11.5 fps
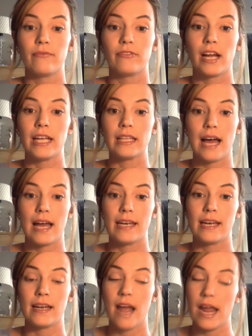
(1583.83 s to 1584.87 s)
flight that
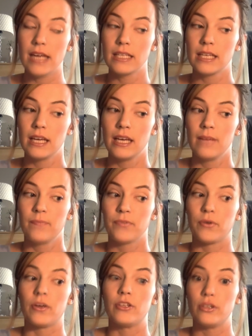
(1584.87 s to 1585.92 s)
night
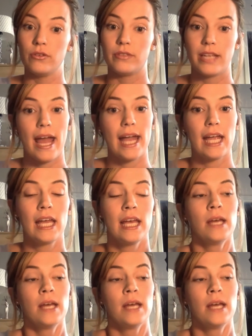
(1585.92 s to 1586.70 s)
on Tuesday.